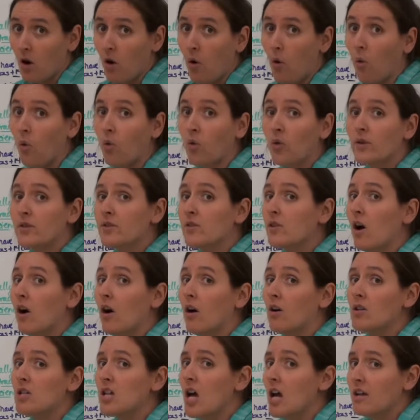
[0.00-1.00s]
or it's
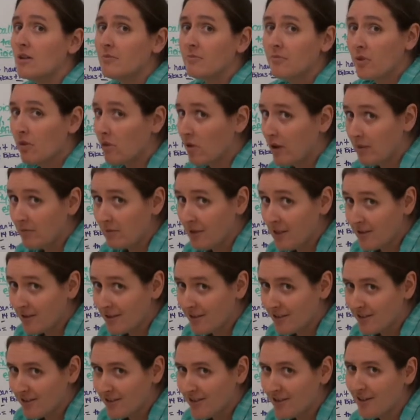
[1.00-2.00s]
called
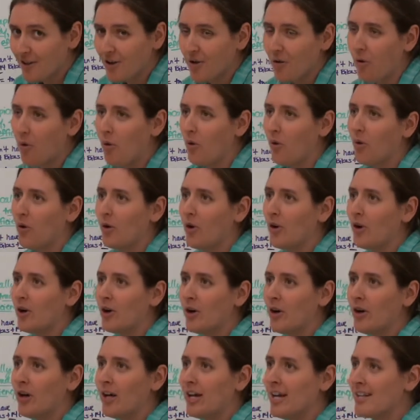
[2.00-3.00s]
unemployment,
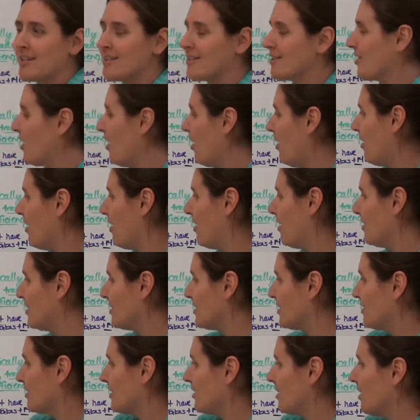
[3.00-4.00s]
or it's
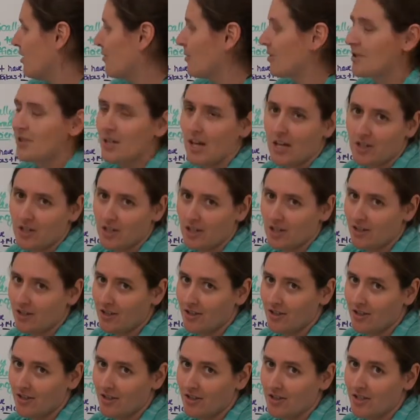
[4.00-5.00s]
called a recession.
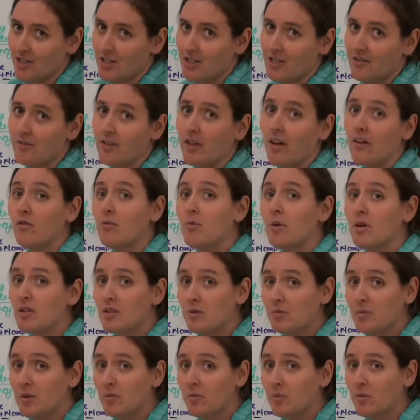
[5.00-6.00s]
Because if you have a
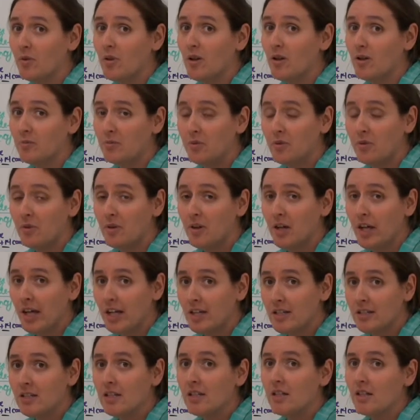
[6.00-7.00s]
bunch of people
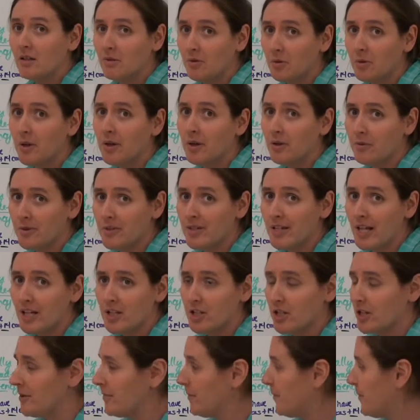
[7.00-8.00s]
unemployed, we're in a
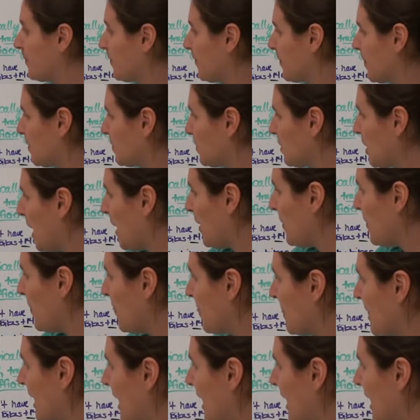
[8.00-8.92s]
recession, okay?